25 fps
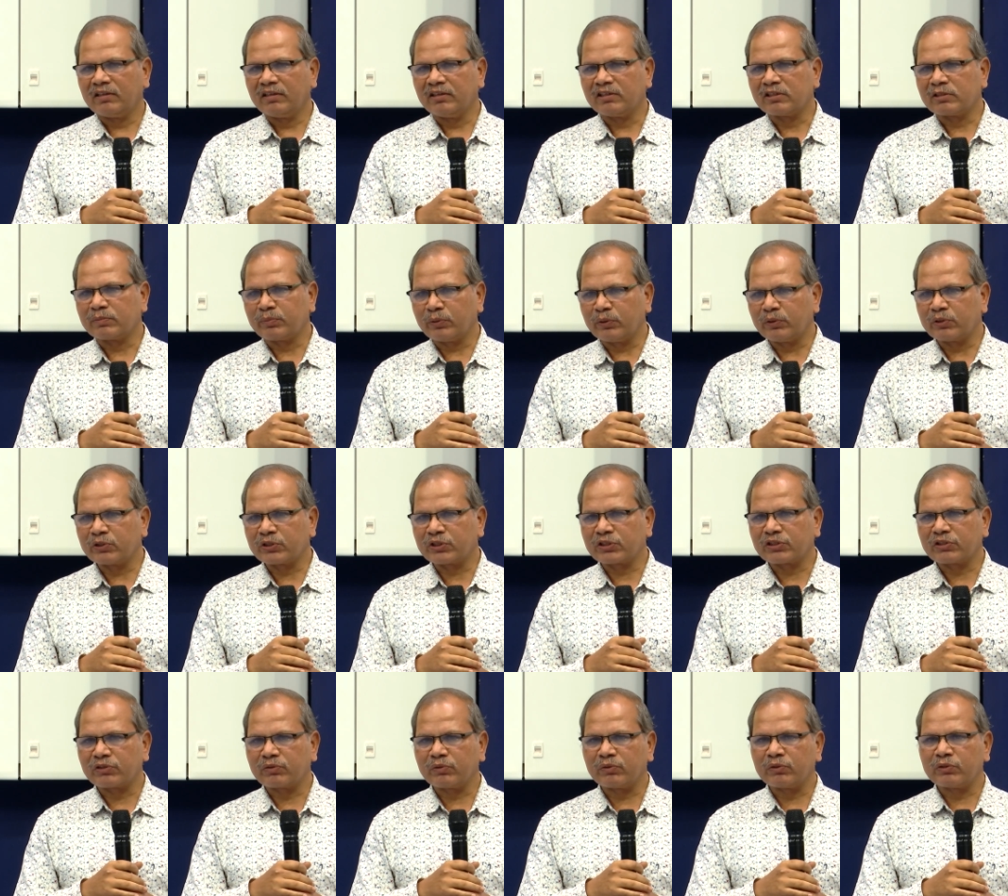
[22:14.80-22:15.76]

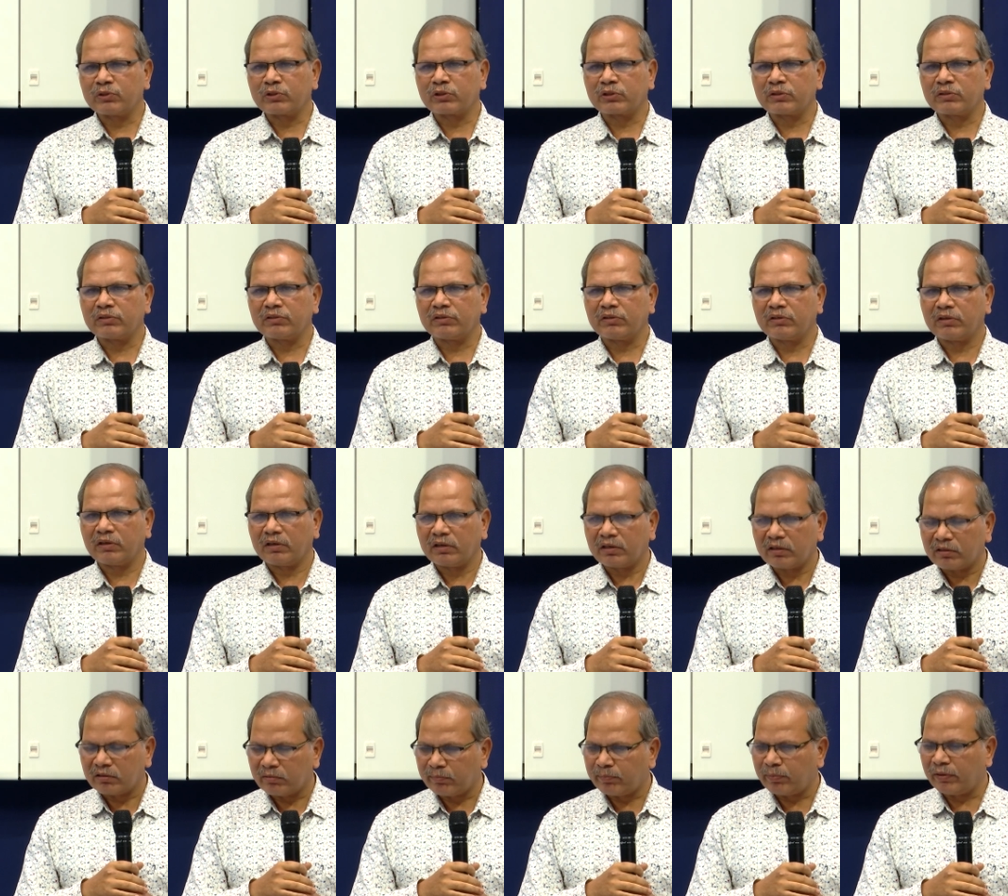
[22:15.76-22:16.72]
sports throws,
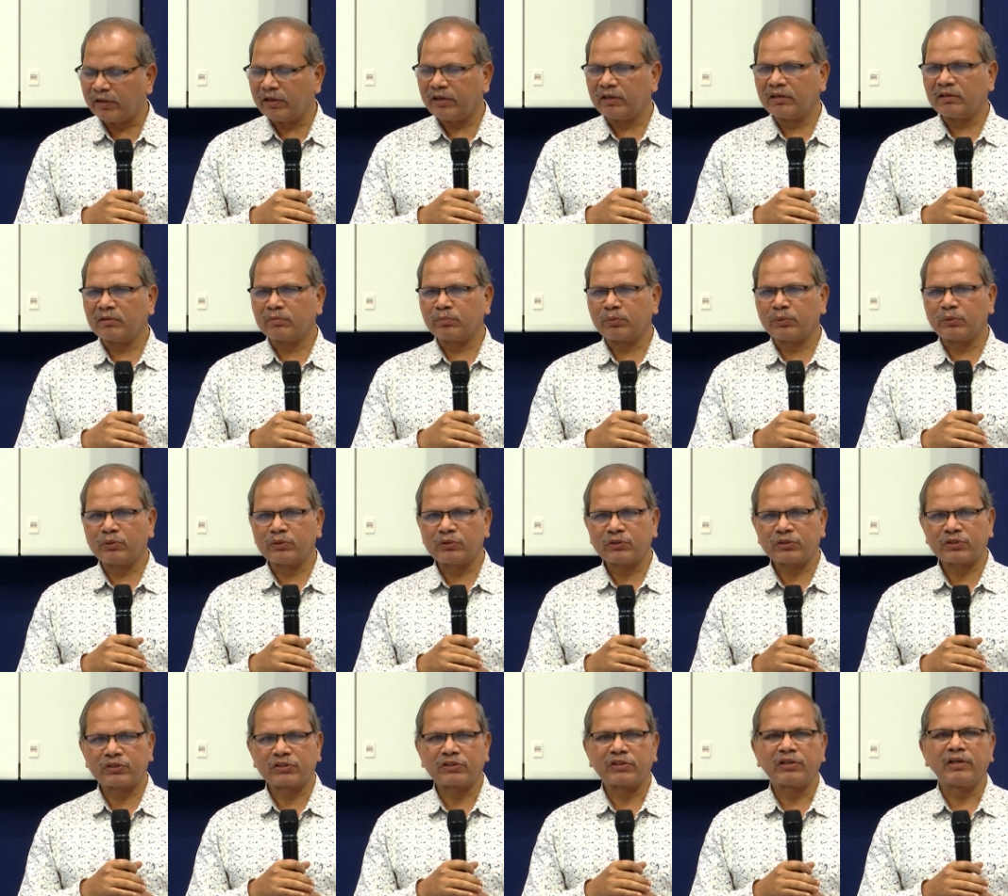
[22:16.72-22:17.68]
playing
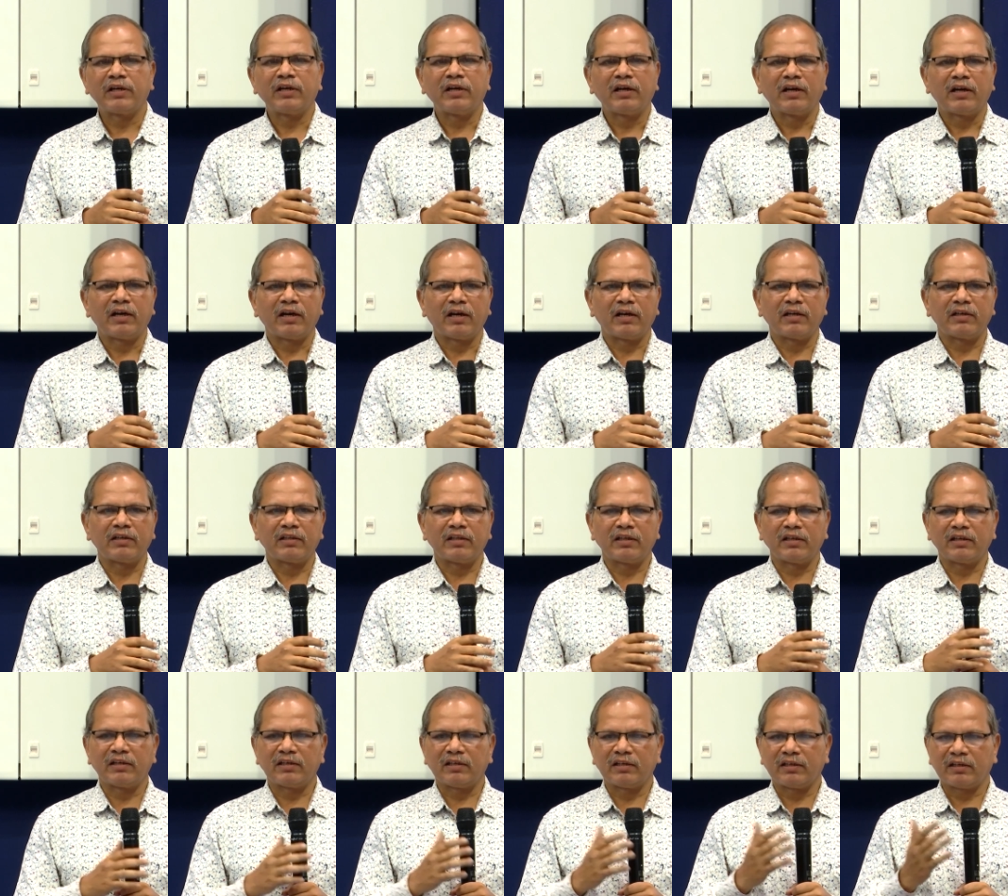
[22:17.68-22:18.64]
sports, and
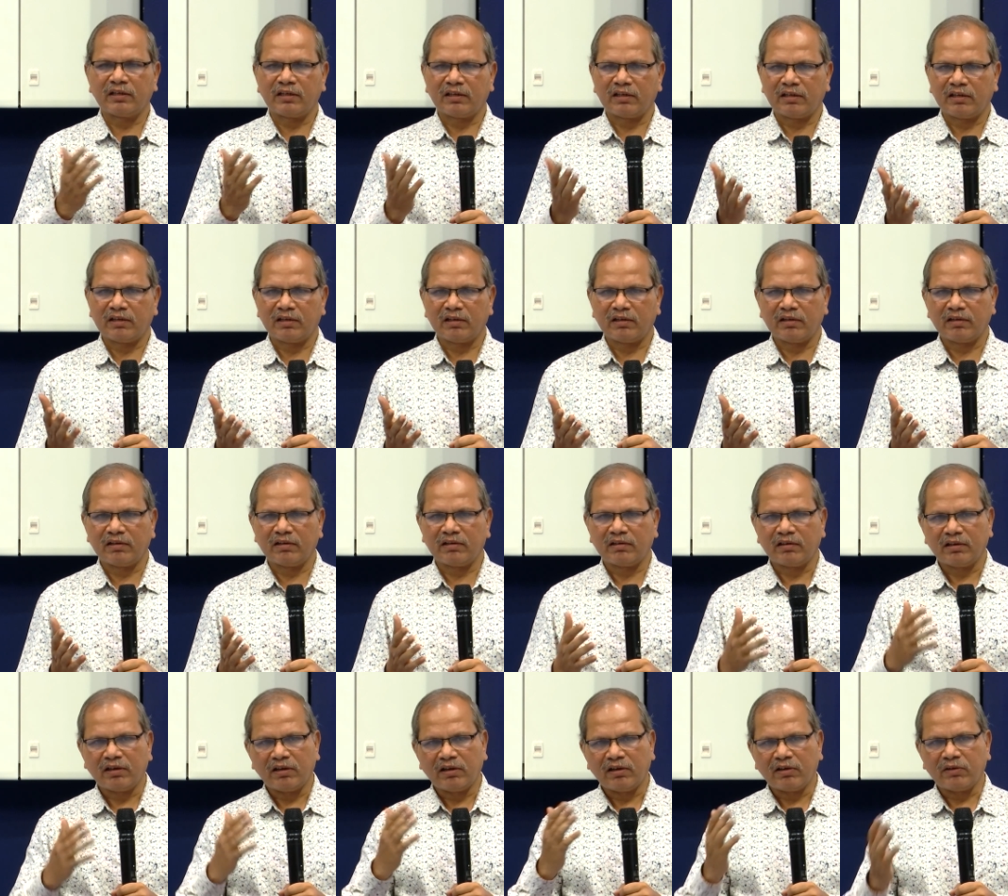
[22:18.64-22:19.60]
then
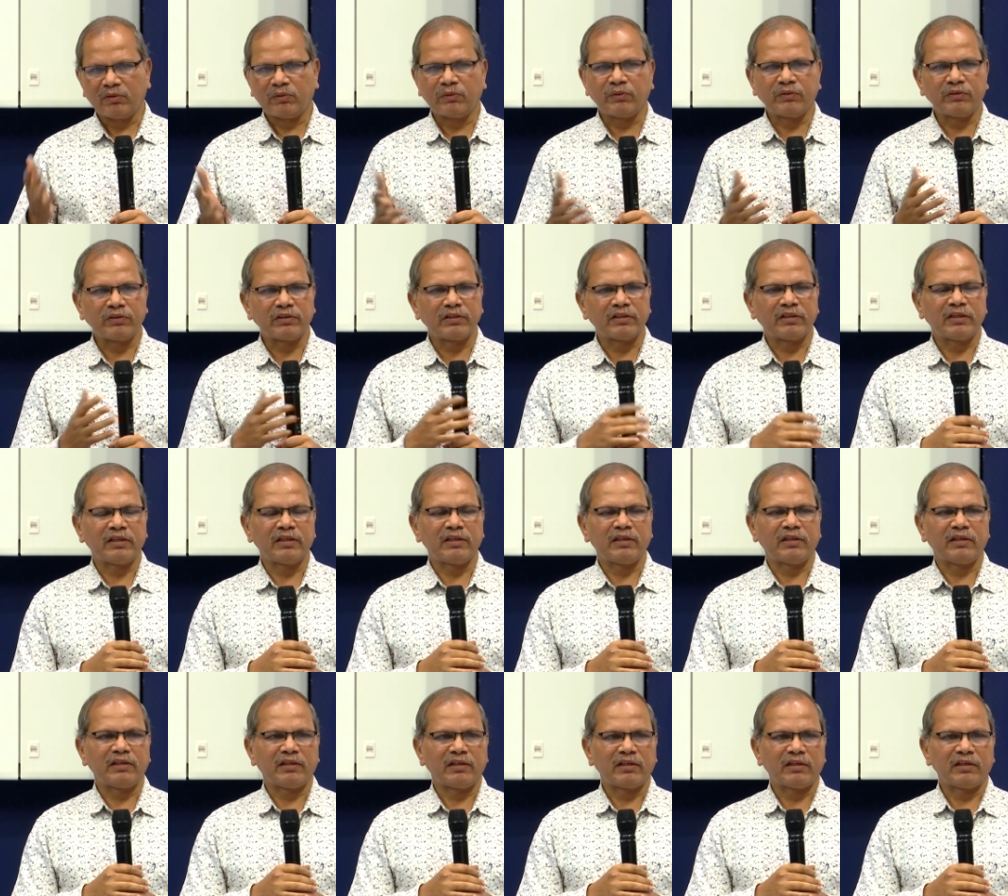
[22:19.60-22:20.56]
doing
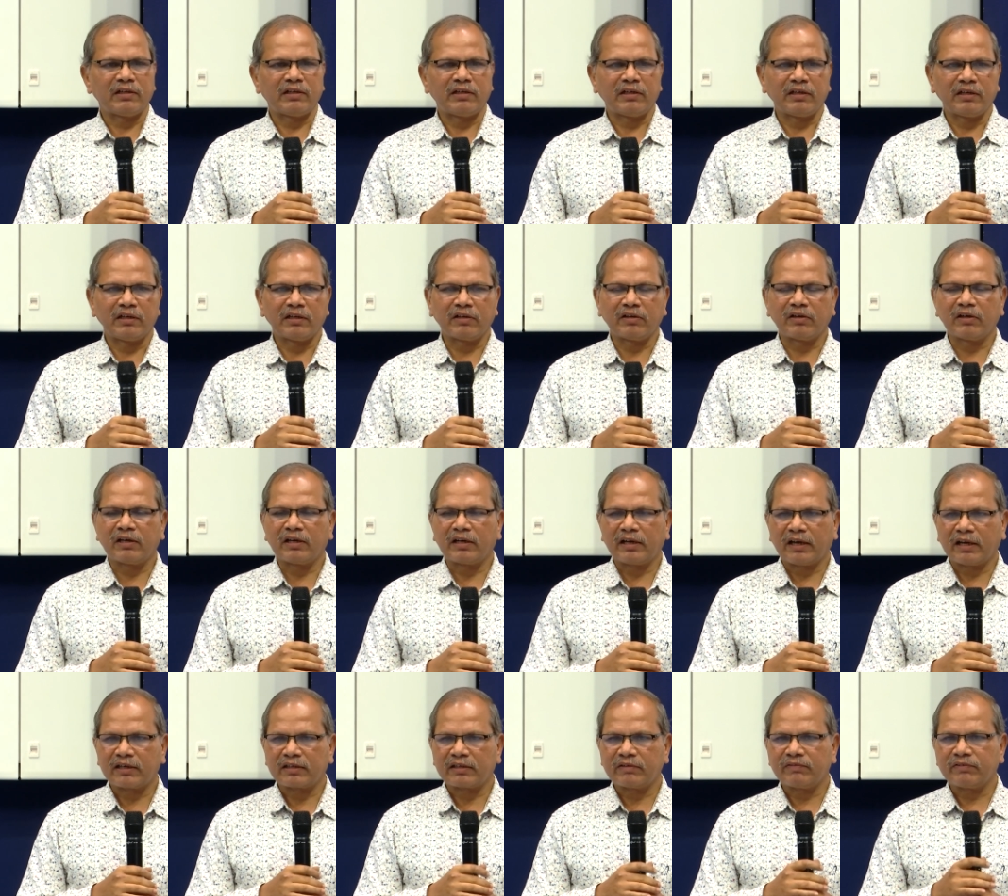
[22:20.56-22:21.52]
the regular
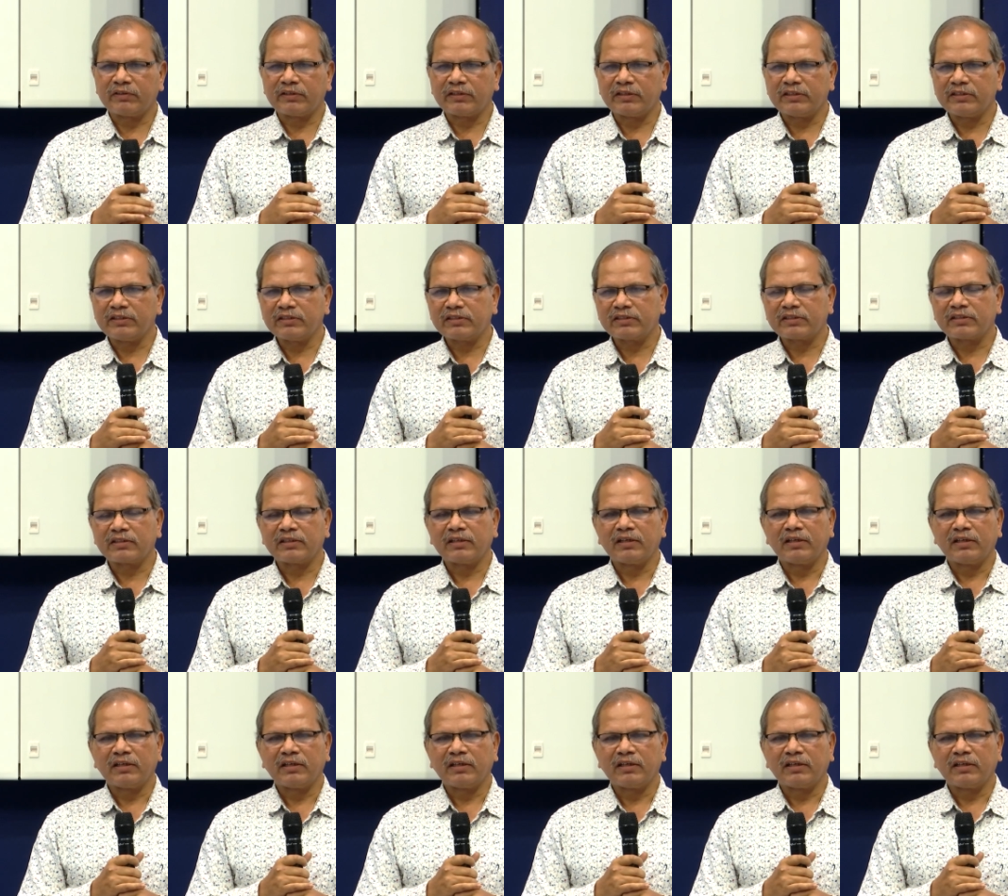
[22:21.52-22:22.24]
activities.